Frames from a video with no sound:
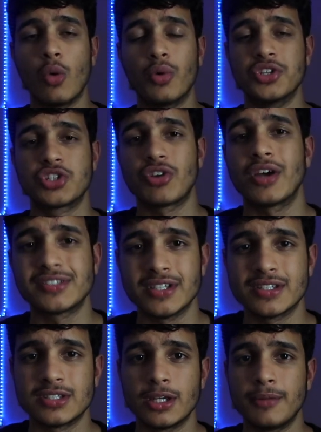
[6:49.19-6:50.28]
when the stress
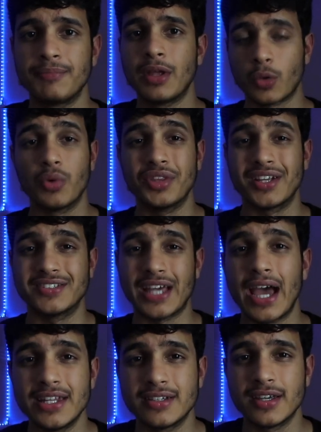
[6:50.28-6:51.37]
hits in, when the
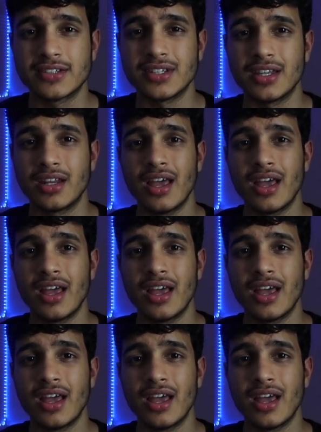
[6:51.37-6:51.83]
anxiety kicks in,